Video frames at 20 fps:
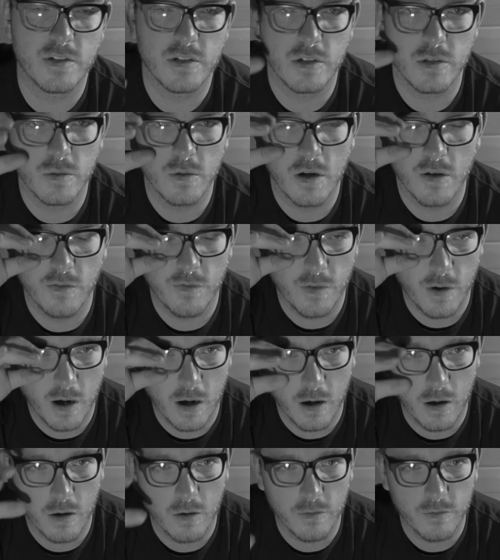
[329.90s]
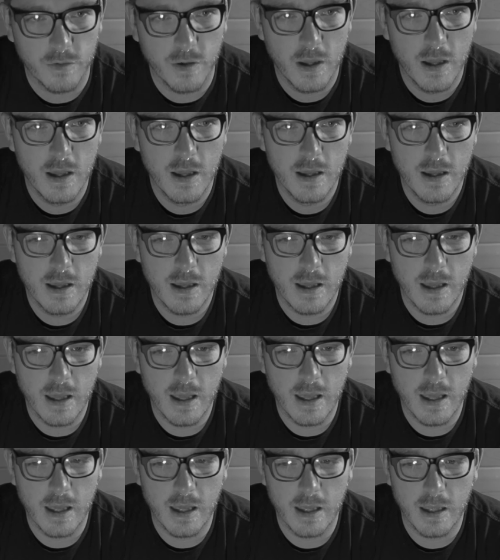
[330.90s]
to evolve
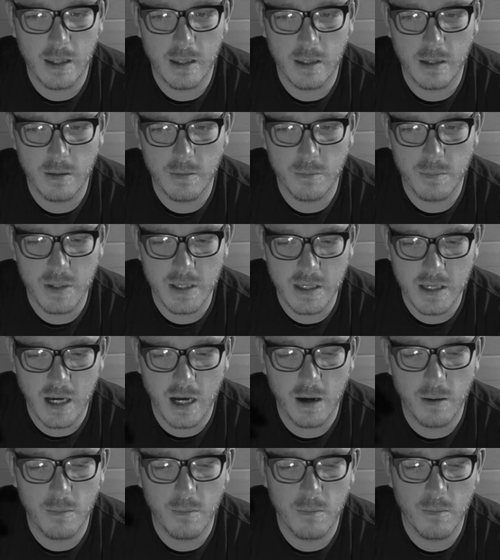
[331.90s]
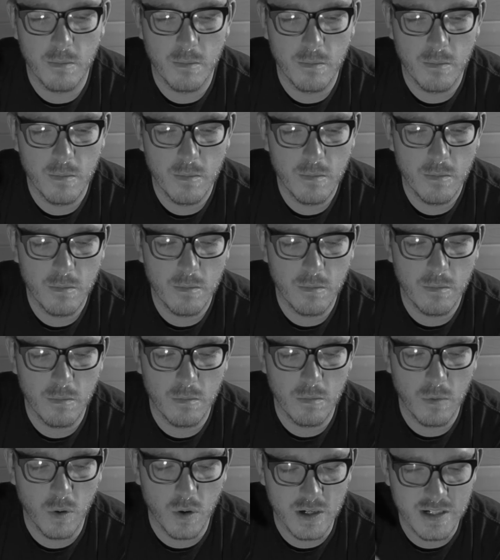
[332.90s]
and become
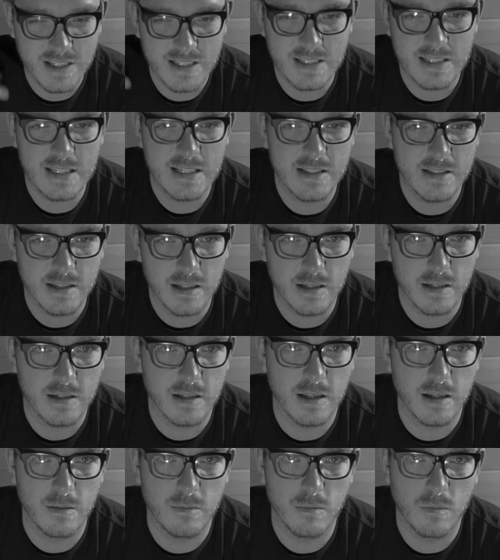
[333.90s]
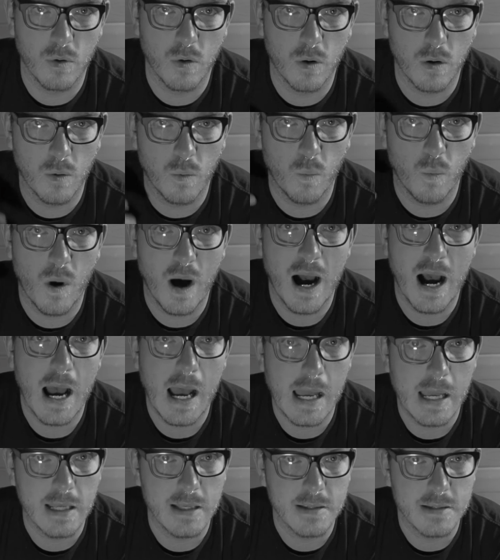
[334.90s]
more seasoned and more
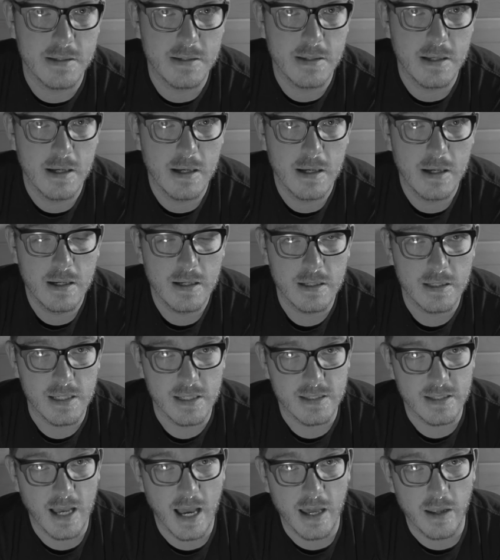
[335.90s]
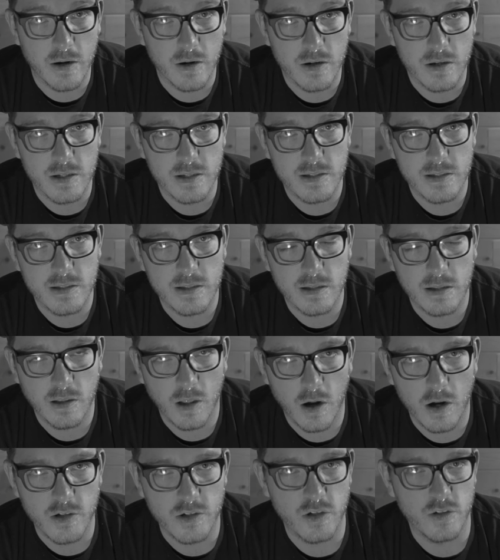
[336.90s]
wise designers,
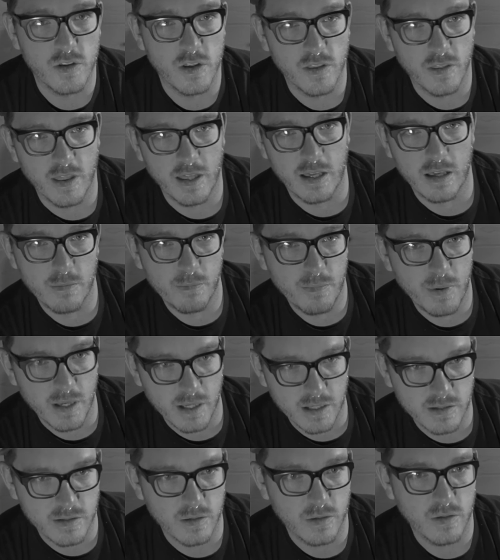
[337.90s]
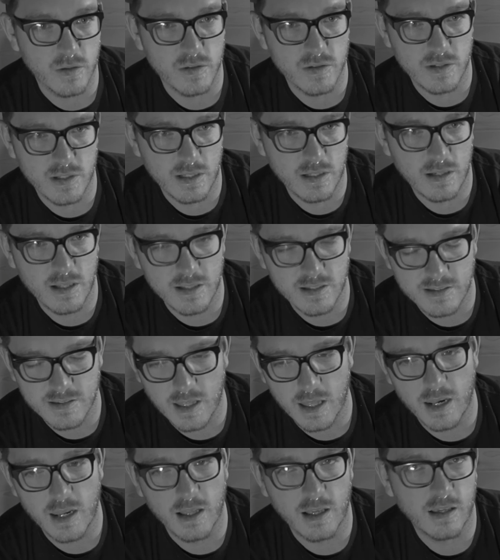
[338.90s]
larger than like pixels and
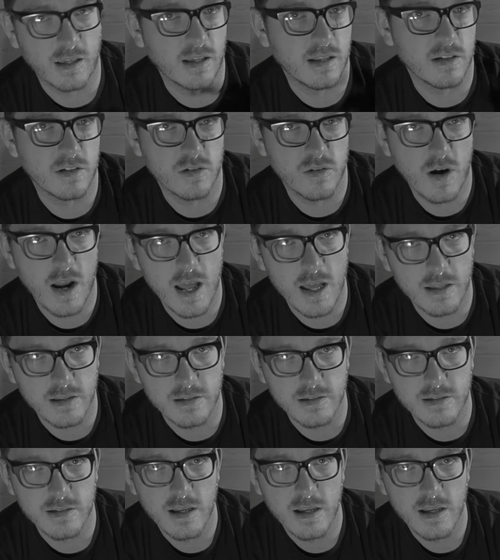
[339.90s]
aesthetic and trends.